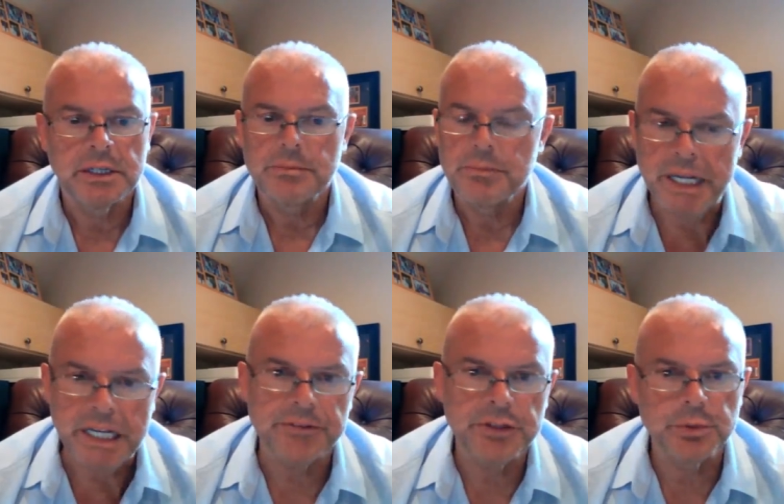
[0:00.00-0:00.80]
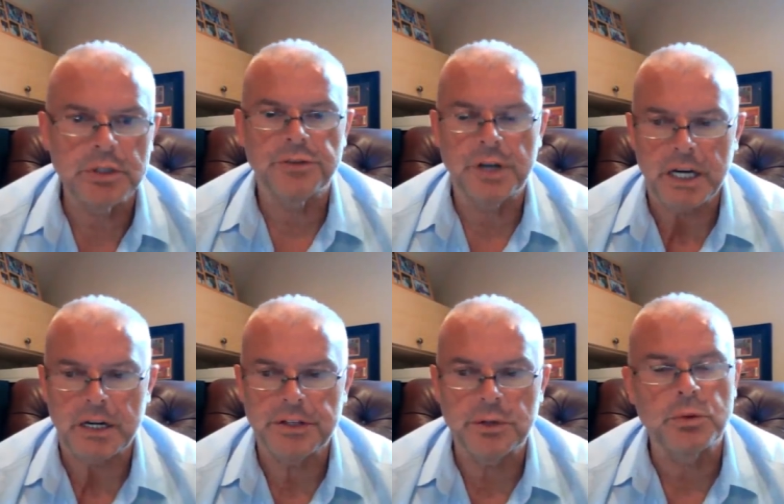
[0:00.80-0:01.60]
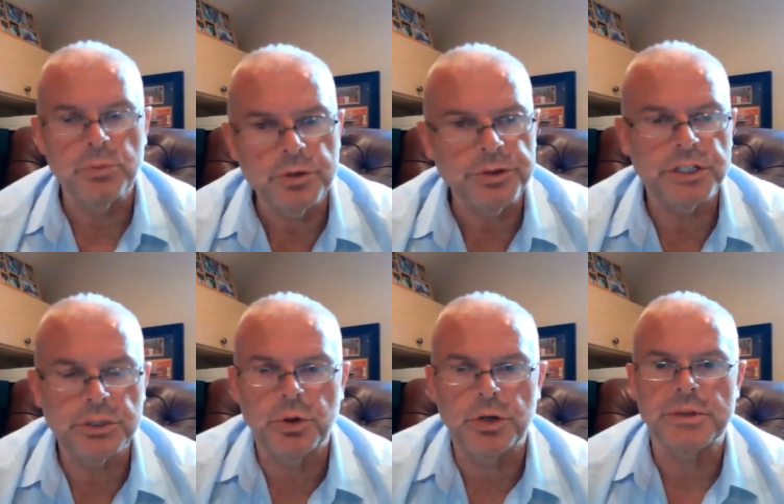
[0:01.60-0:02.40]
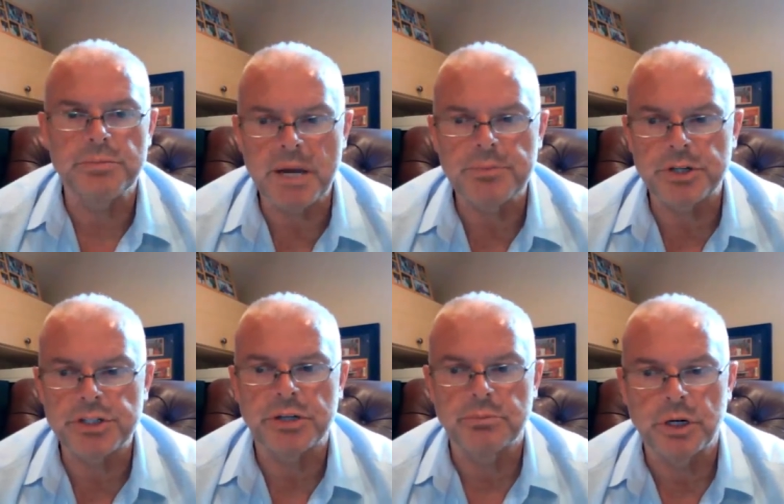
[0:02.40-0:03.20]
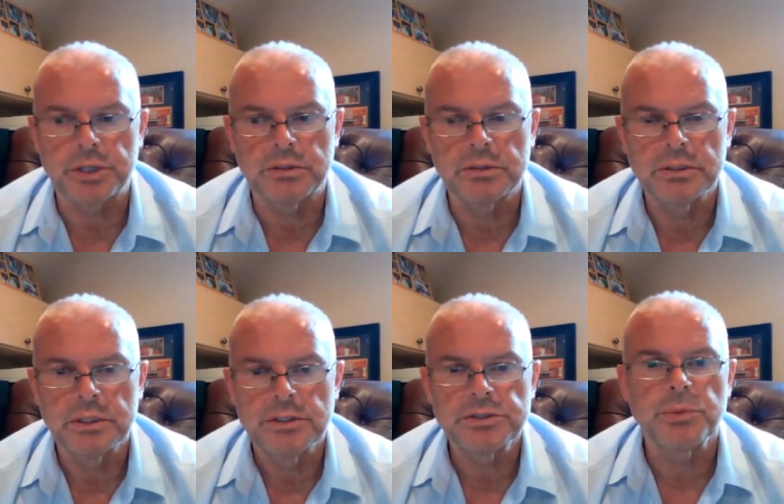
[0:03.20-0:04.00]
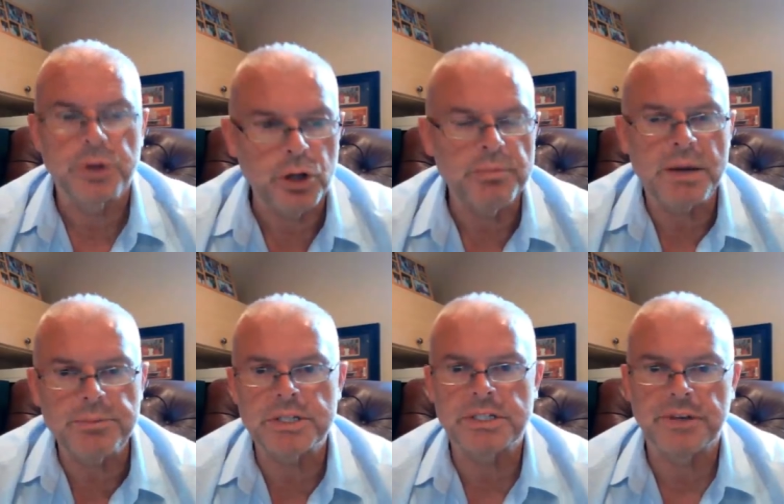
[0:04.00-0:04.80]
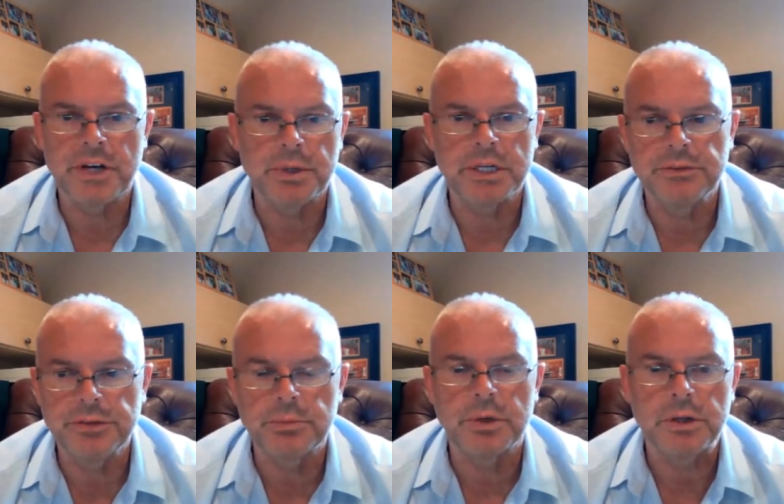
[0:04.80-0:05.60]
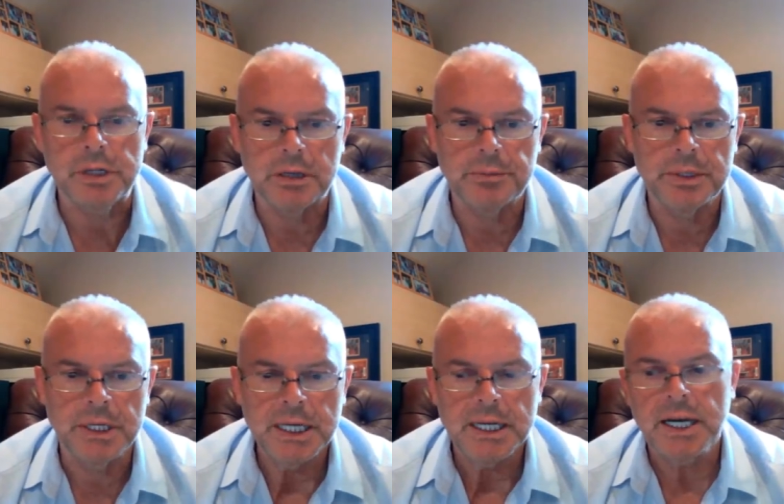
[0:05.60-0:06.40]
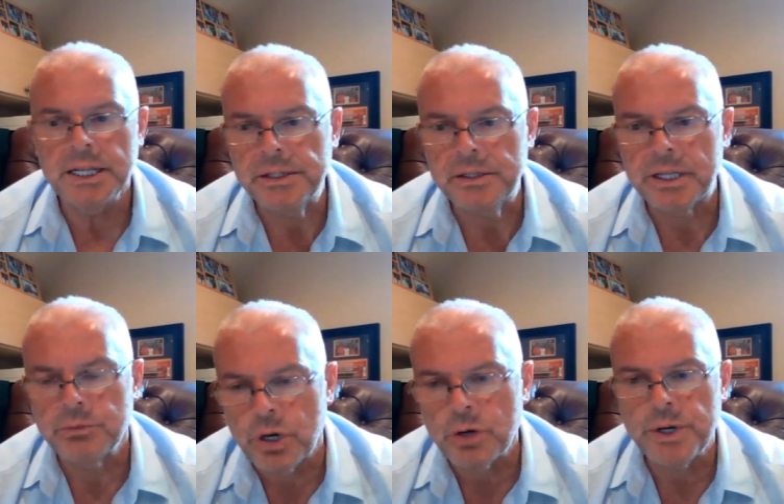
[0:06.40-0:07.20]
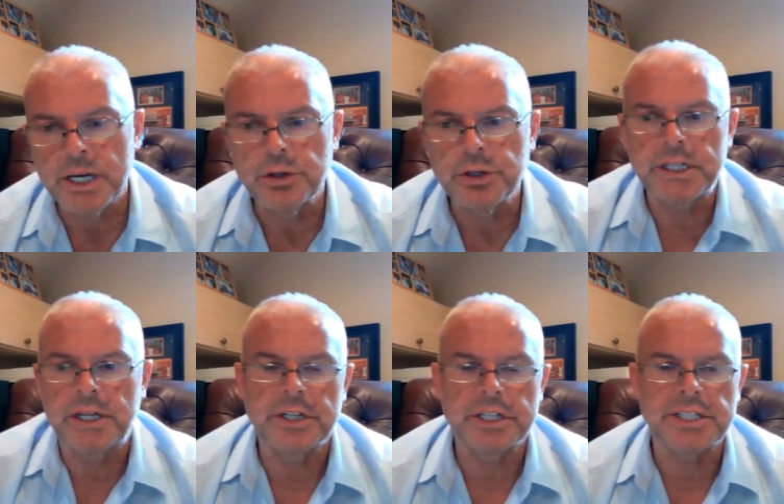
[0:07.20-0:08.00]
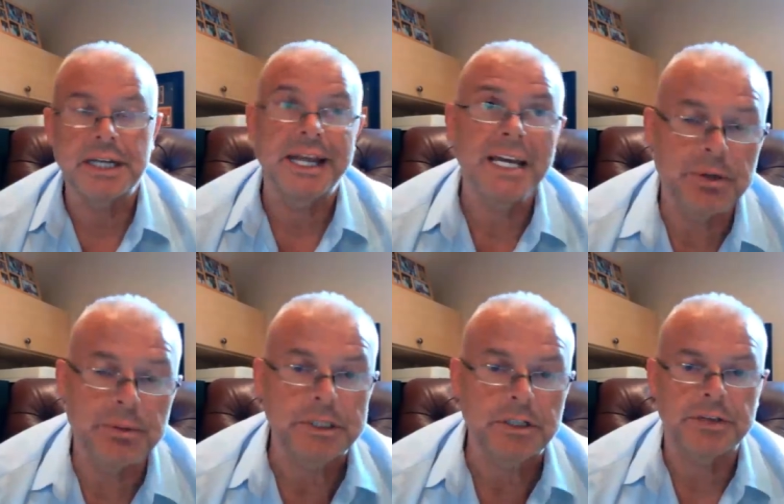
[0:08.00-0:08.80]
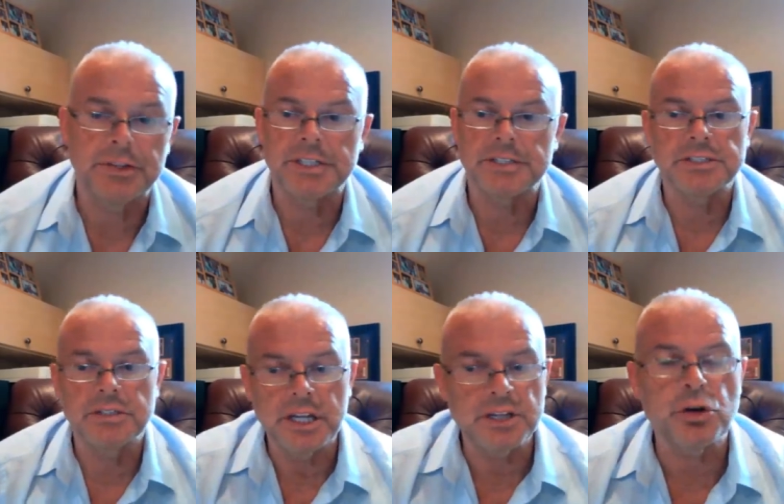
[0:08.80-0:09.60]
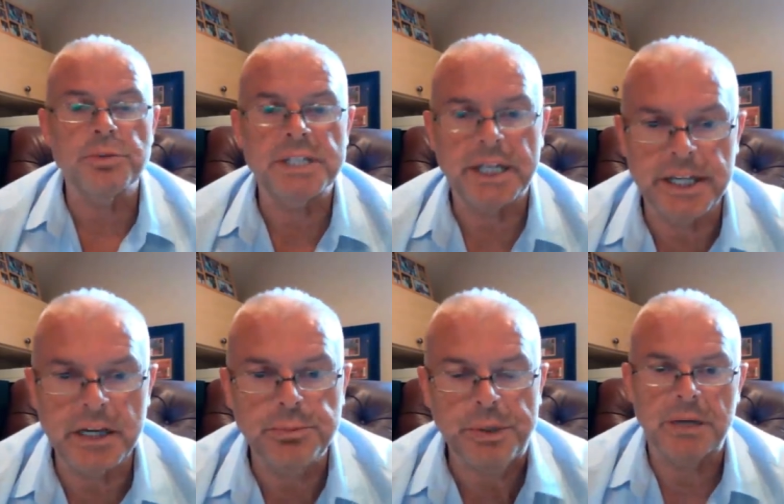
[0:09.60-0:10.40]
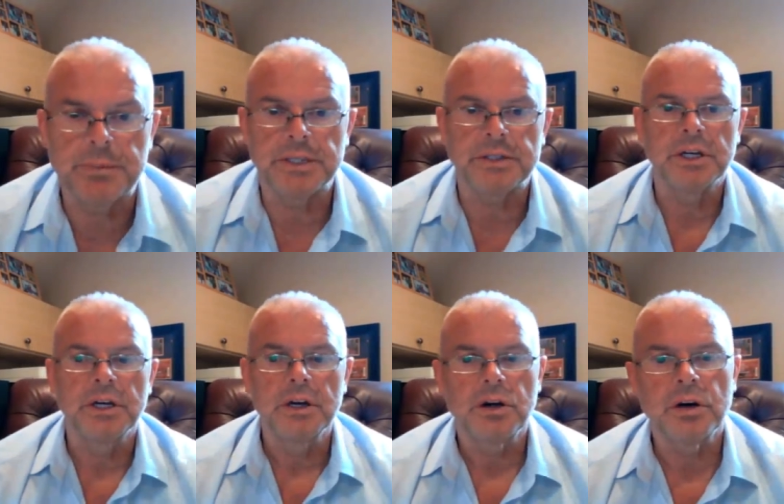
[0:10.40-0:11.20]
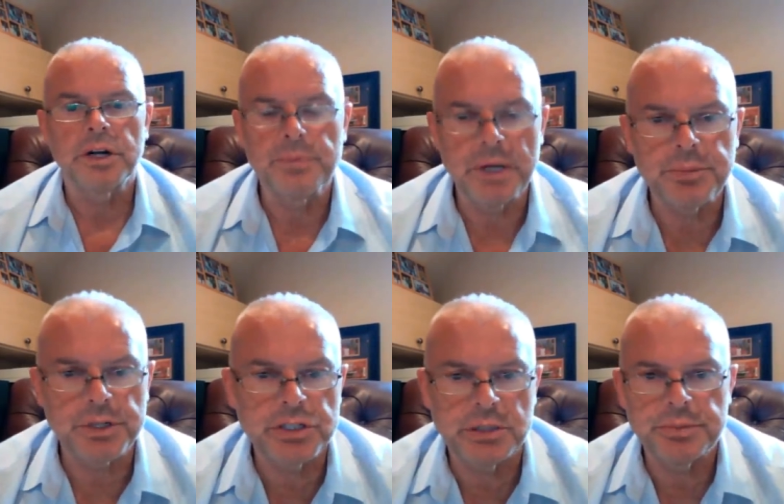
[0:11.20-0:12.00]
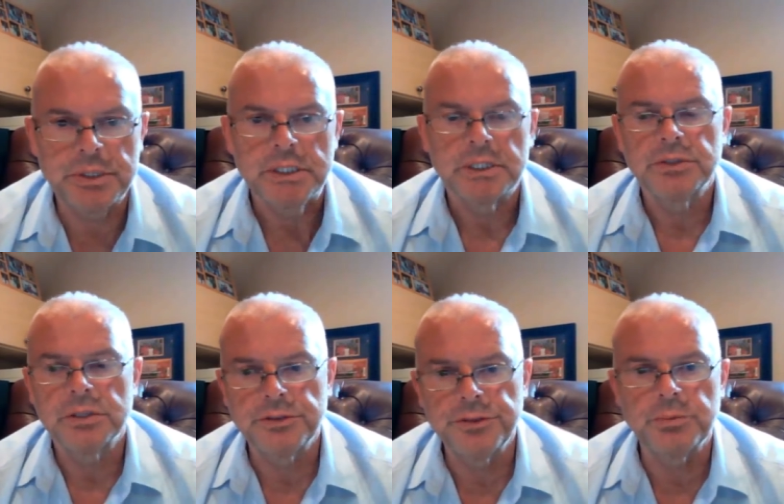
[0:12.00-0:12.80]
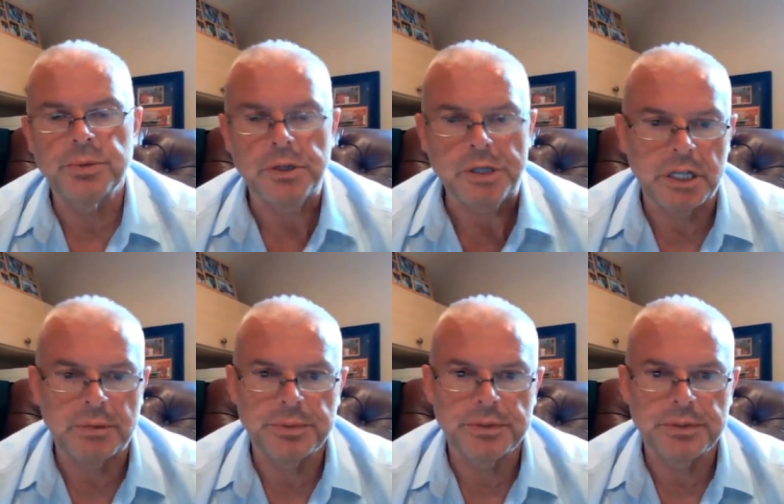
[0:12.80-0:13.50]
Many of you will have heard that we're moving towards a membership model. So we're all members of Aberdeen Football Club. And, and one way of looking at this, I'd like people to look at this, it's, it's almost like a down payment on a membership to the football club,